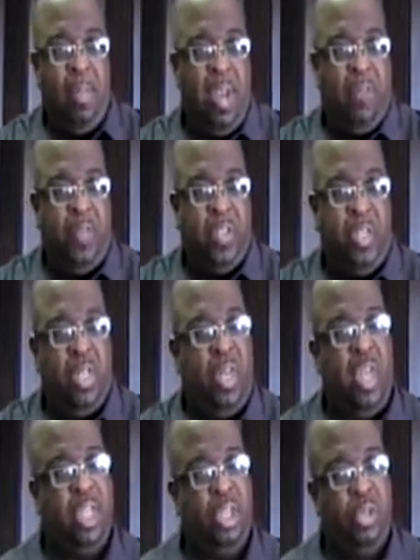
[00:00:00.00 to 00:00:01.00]
I'm not
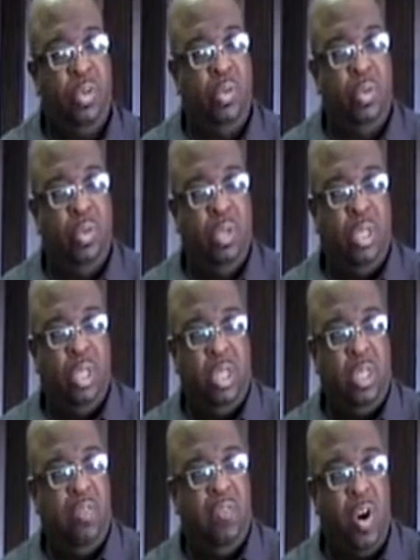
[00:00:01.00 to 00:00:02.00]
fixing to let you
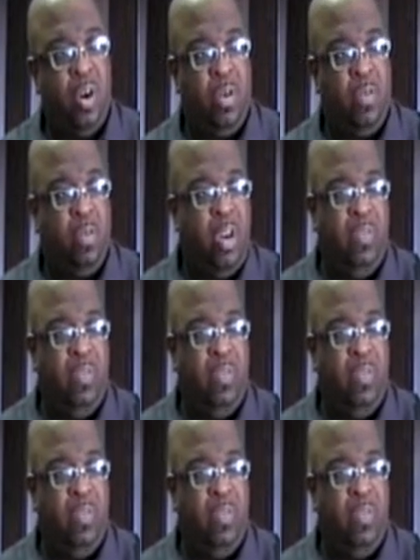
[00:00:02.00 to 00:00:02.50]
just convert